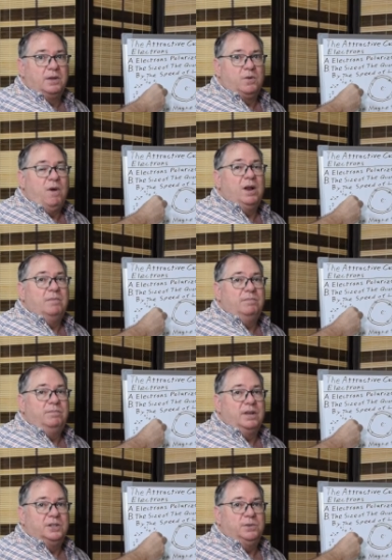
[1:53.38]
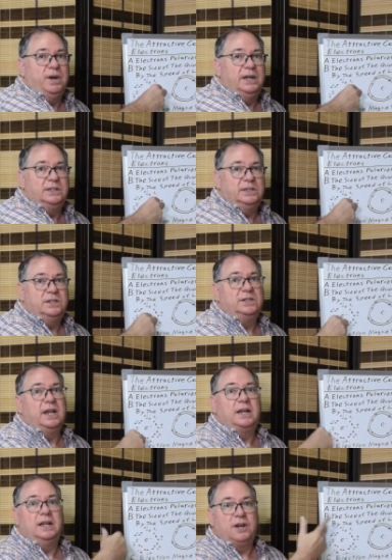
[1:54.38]
quantum fluctuations,
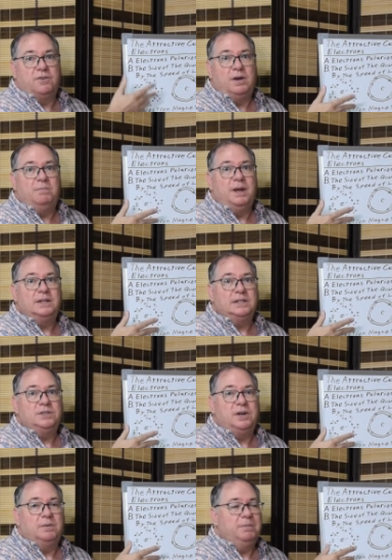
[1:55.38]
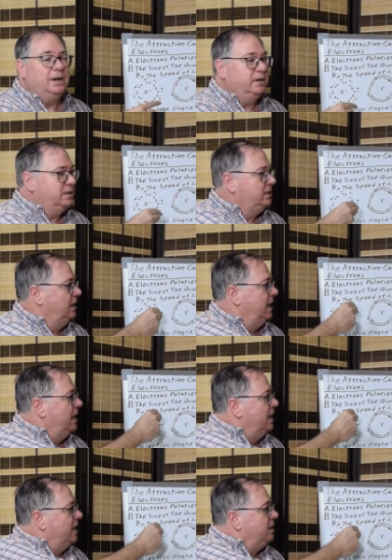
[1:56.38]
like electron-positron pairs,
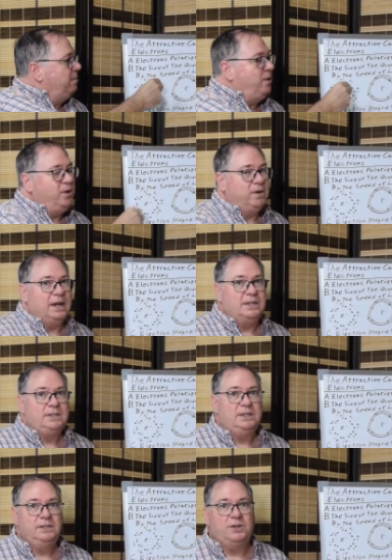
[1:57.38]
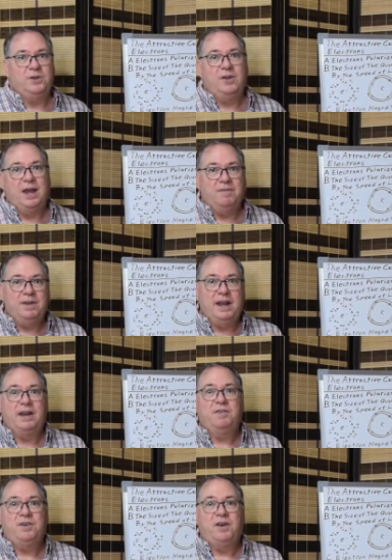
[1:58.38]
to polarize. So you have a
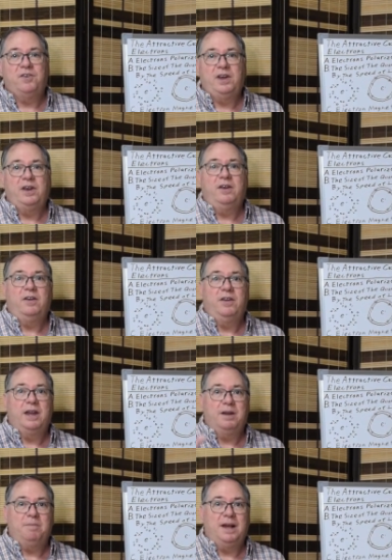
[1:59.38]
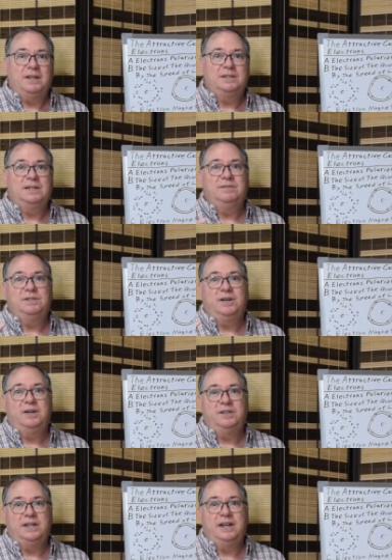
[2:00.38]
negative charge here, you get a positive
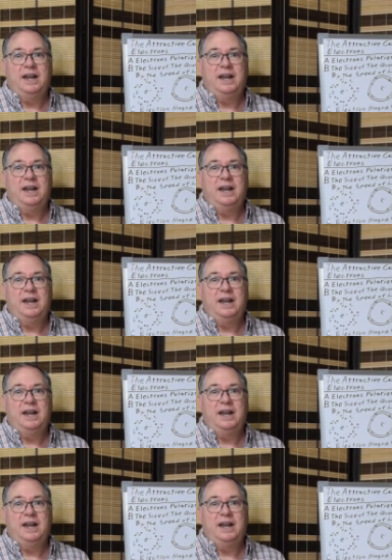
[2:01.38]
charge and a